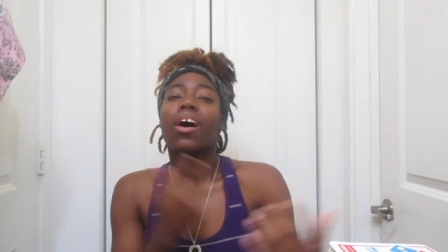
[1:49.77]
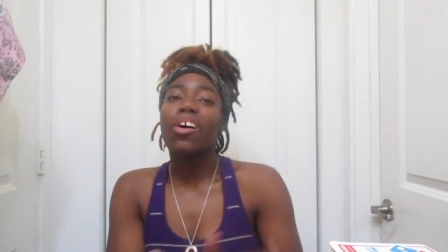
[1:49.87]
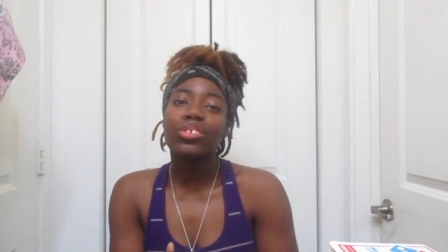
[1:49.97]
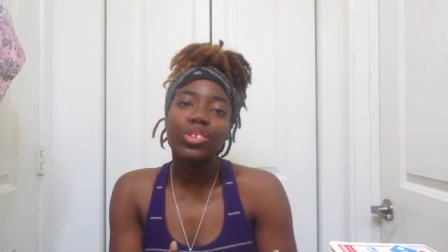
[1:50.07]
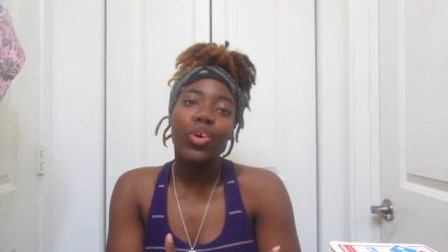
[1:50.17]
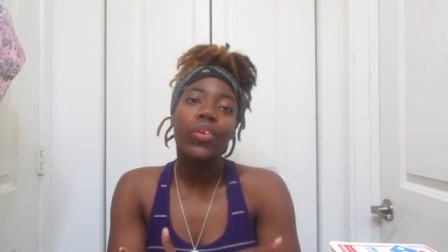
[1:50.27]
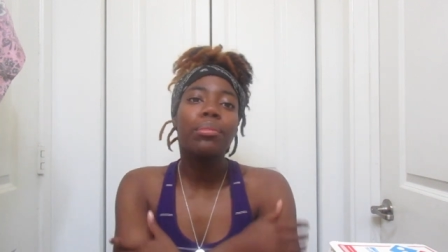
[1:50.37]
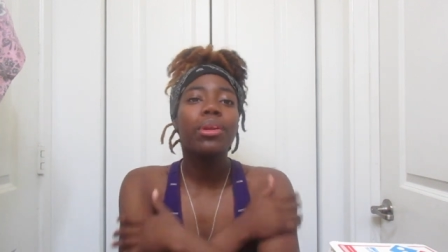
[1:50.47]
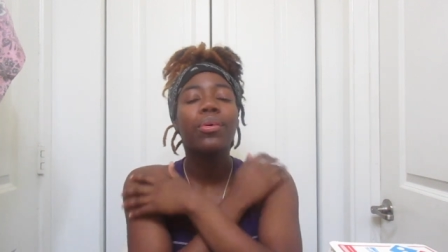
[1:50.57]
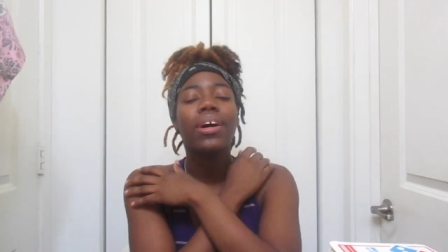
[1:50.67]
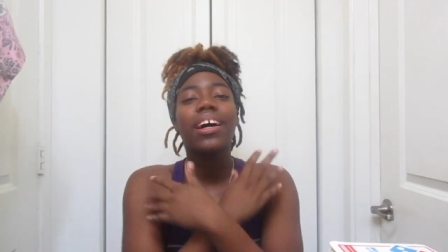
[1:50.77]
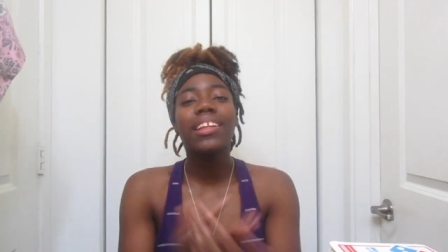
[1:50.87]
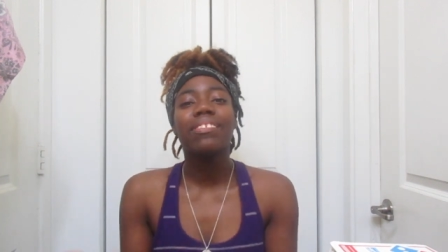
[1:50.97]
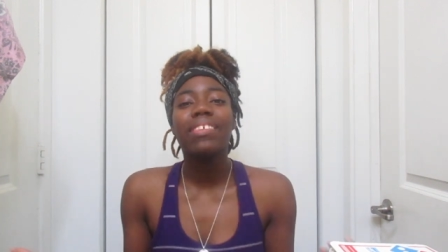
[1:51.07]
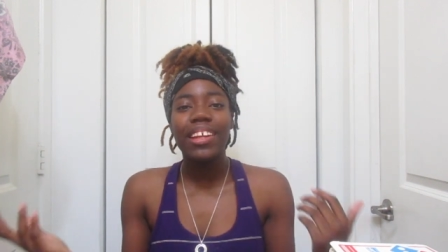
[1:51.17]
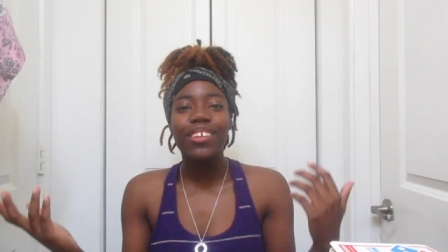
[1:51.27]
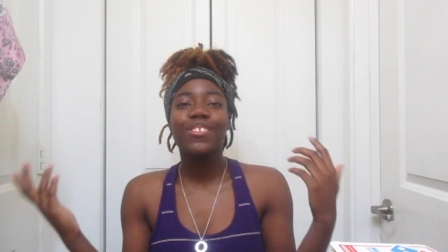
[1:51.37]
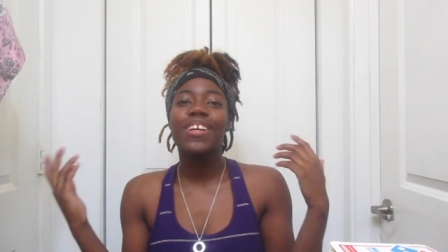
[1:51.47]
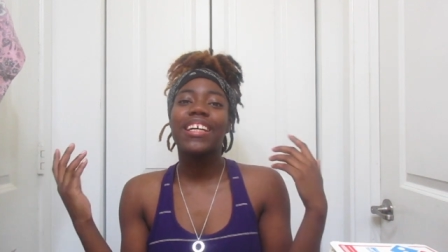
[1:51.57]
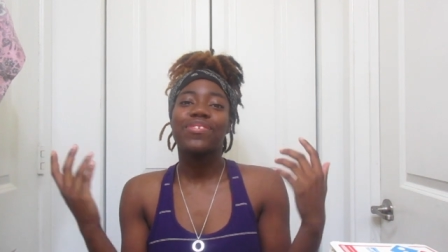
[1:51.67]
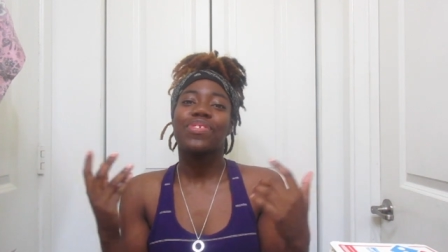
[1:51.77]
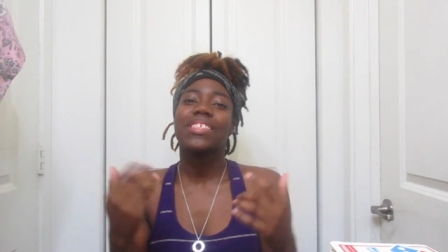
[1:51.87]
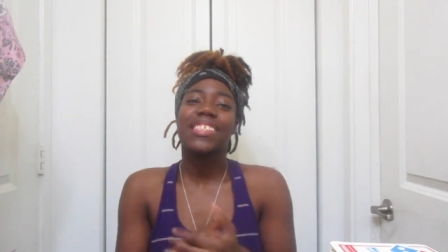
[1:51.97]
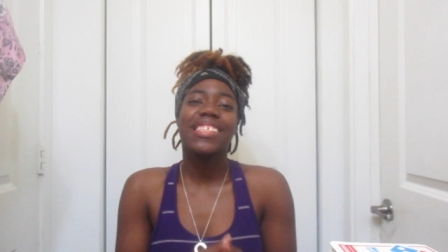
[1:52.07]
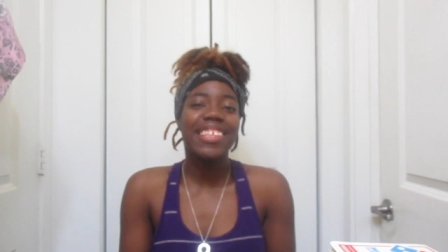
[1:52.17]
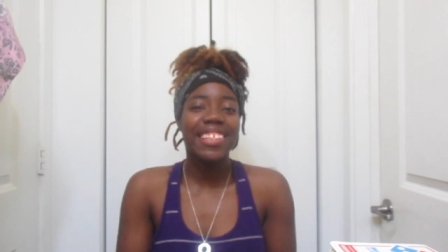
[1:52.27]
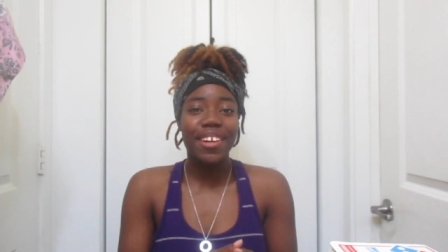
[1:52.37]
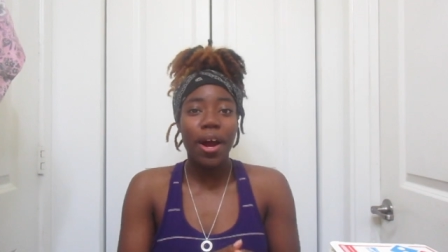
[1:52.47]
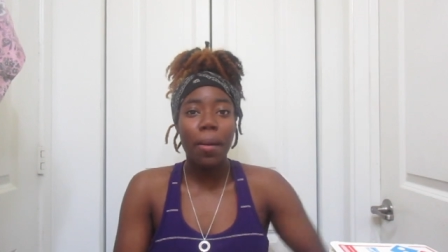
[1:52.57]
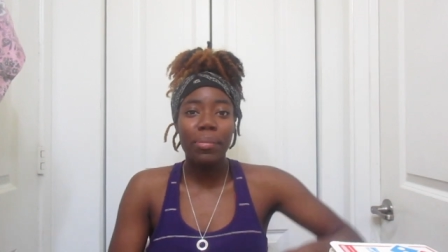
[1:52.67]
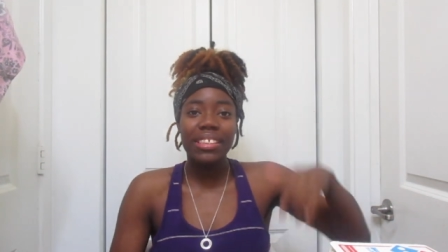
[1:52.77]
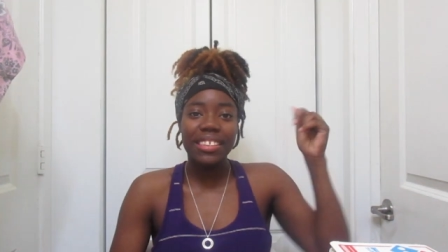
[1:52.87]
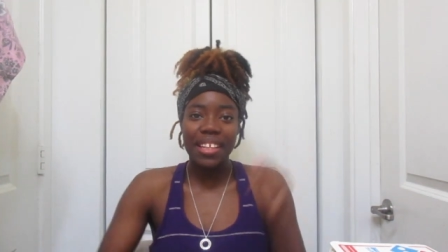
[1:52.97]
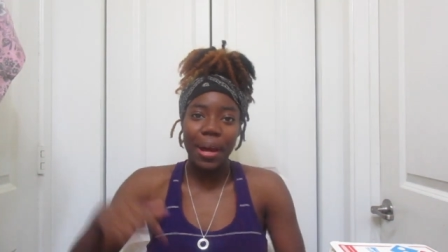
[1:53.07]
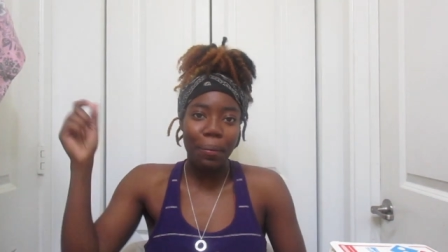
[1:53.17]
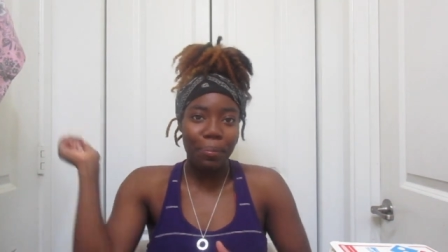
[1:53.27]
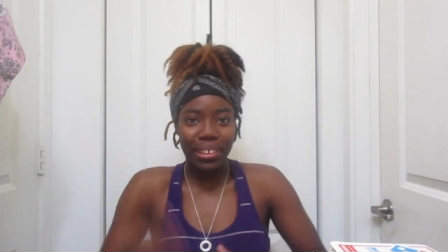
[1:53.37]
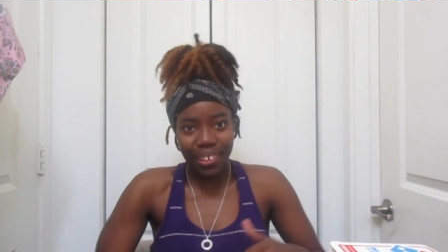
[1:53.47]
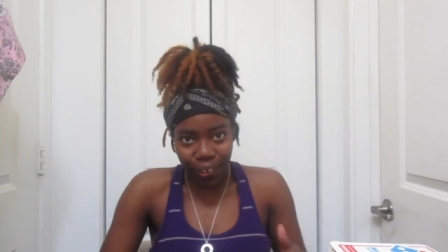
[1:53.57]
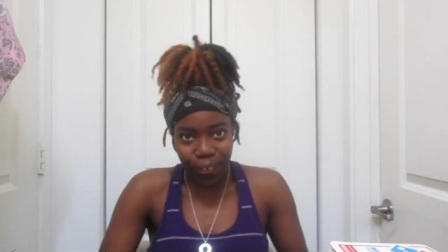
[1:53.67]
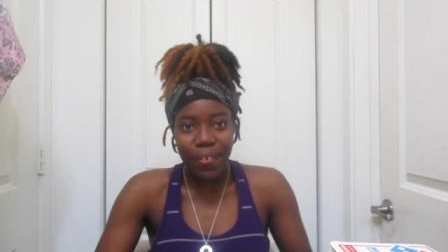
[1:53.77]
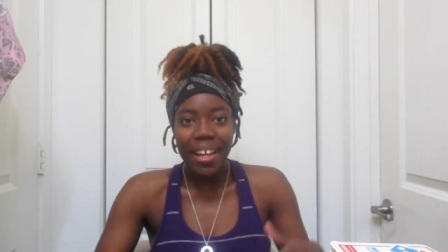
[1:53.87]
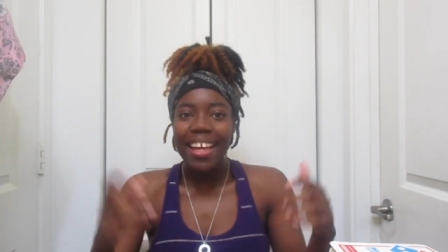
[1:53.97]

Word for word: Also, let me know what other videos you guys want to see in the comments down below.